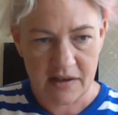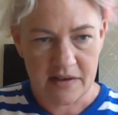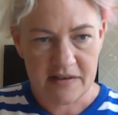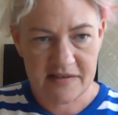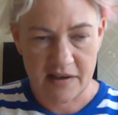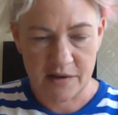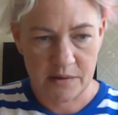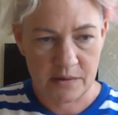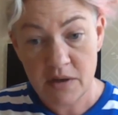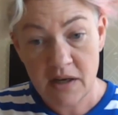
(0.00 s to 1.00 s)

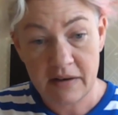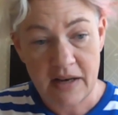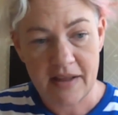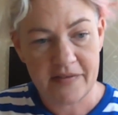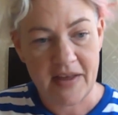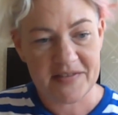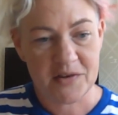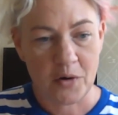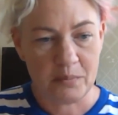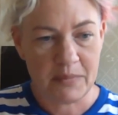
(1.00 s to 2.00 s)
So, and that, that's
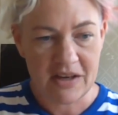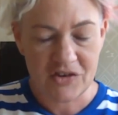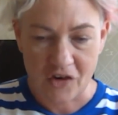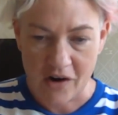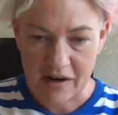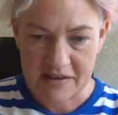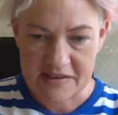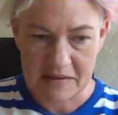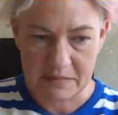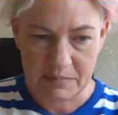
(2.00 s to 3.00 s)
not me trying
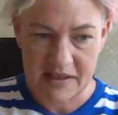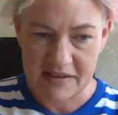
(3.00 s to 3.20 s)
to be